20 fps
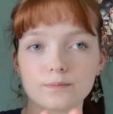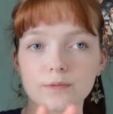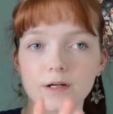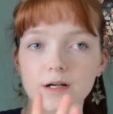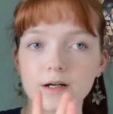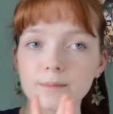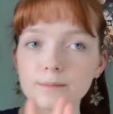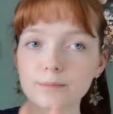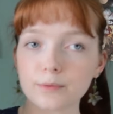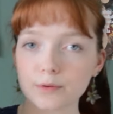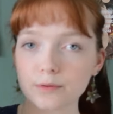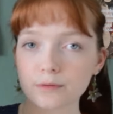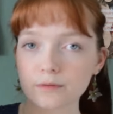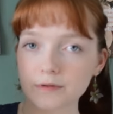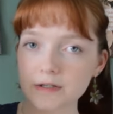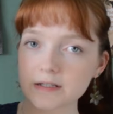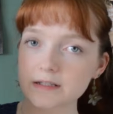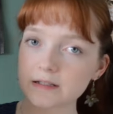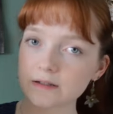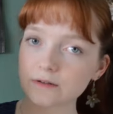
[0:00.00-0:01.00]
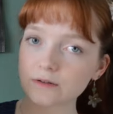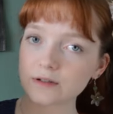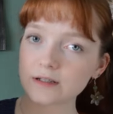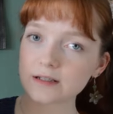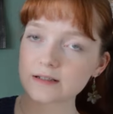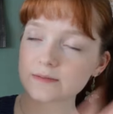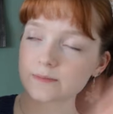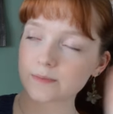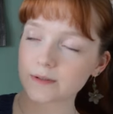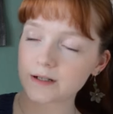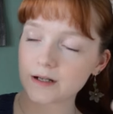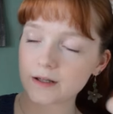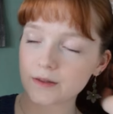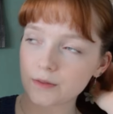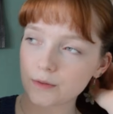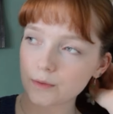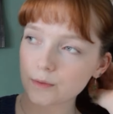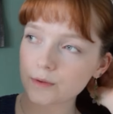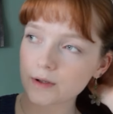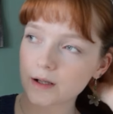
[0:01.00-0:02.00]
I'm progressing on this, but I
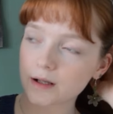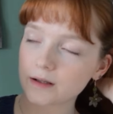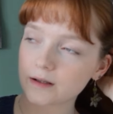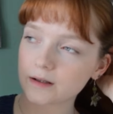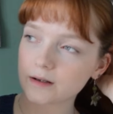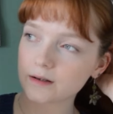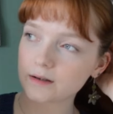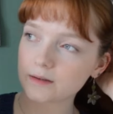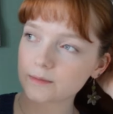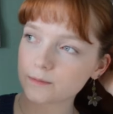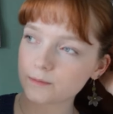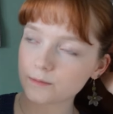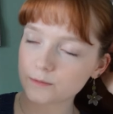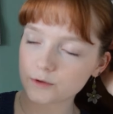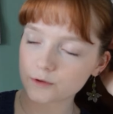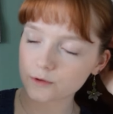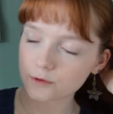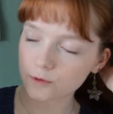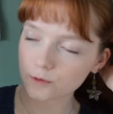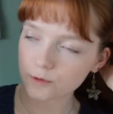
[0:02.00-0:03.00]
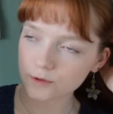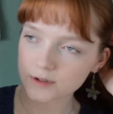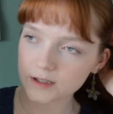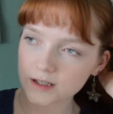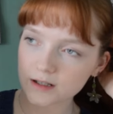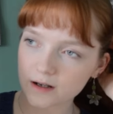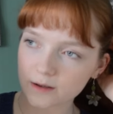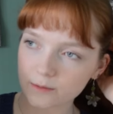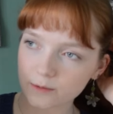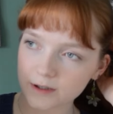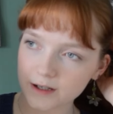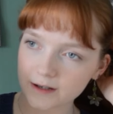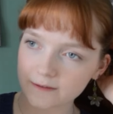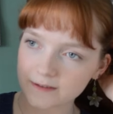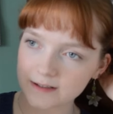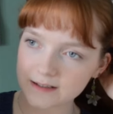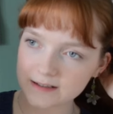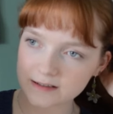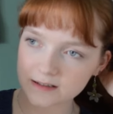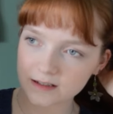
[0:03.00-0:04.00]
thought that I would have
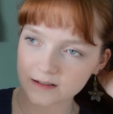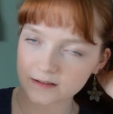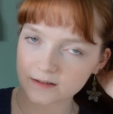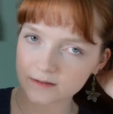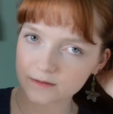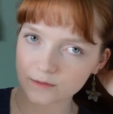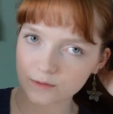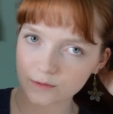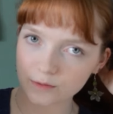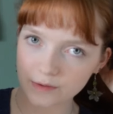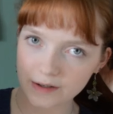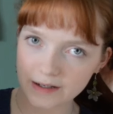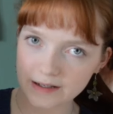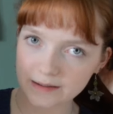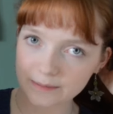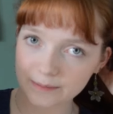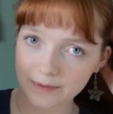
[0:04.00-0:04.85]
this done already,